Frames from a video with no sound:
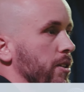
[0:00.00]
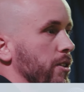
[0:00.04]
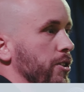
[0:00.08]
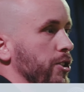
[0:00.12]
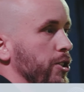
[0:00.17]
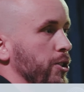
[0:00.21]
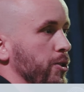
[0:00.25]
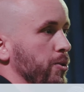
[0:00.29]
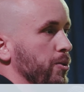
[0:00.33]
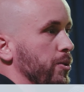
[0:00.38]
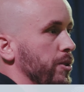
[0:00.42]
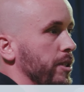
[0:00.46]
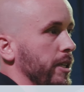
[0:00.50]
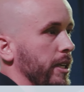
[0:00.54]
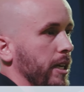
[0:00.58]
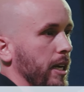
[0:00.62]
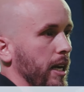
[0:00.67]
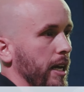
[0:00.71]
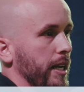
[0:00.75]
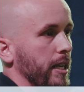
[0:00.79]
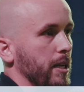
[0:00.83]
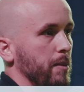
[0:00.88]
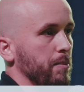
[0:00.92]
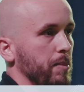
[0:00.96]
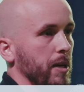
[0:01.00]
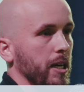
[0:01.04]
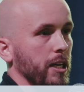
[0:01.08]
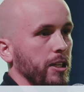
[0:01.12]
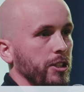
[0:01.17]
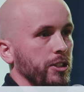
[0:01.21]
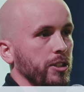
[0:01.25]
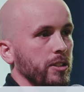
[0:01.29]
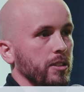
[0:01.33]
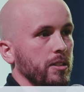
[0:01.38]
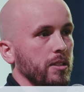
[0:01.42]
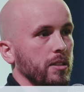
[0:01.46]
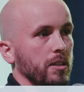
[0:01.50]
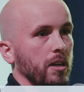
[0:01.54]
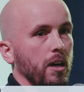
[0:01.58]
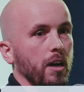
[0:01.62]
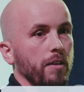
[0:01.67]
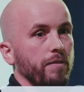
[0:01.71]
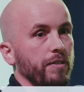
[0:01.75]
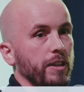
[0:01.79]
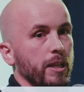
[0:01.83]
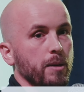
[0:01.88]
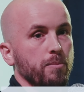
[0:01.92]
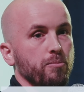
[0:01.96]
using landing pages. I
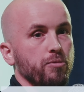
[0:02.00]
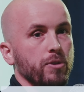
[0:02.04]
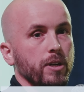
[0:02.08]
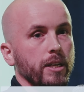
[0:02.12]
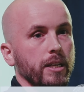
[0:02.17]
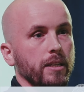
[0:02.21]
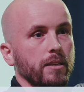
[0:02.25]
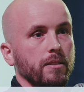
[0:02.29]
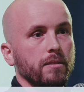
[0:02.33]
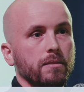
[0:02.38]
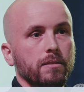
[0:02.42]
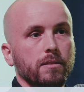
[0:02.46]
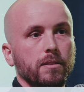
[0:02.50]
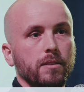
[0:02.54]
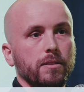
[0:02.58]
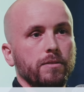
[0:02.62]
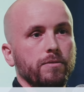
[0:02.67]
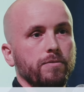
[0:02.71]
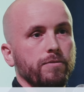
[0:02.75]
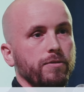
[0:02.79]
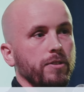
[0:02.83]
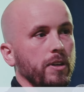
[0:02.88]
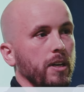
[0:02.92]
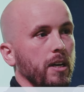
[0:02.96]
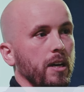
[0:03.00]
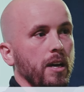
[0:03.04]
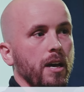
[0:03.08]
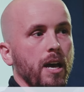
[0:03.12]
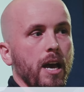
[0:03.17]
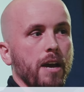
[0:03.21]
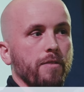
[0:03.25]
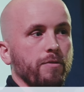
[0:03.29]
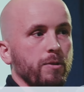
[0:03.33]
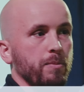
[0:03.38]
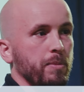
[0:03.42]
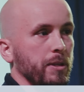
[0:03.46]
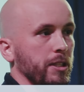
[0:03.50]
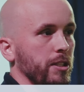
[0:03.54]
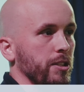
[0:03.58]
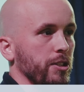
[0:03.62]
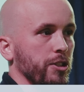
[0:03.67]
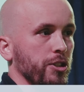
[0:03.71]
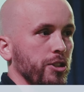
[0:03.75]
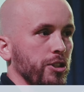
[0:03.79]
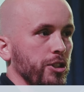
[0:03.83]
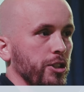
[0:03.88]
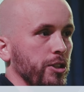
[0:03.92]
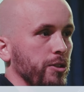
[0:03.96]
think they're brilliant. For every business
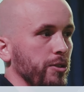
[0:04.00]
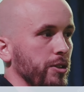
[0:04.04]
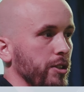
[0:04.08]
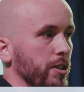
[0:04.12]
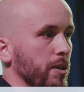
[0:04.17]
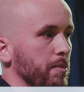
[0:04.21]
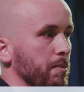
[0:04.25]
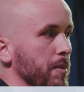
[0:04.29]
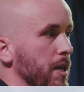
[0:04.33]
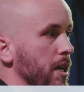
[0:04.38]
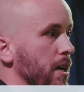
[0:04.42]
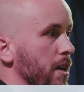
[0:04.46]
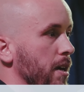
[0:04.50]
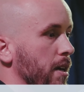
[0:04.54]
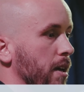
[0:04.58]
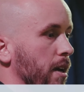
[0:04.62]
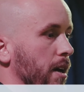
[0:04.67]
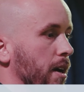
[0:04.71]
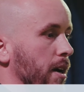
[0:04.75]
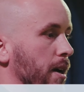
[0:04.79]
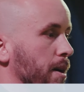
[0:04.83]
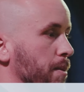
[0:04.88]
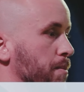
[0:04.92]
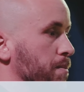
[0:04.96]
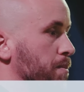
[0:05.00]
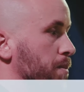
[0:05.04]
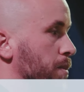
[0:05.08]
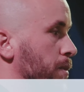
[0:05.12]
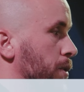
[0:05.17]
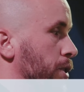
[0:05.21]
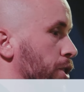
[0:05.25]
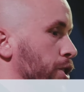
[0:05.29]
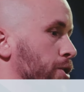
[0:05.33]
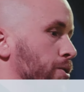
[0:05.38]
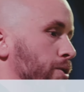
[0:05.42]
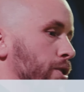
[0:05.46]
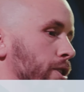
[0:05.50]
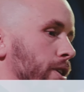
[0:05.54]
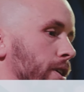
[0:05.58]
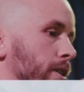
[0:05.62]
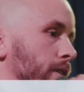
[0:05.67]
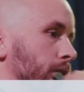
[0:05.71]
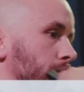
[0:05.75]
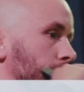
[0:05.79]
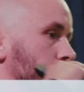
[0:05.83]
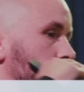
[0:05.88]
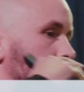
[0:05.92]
should use them. You can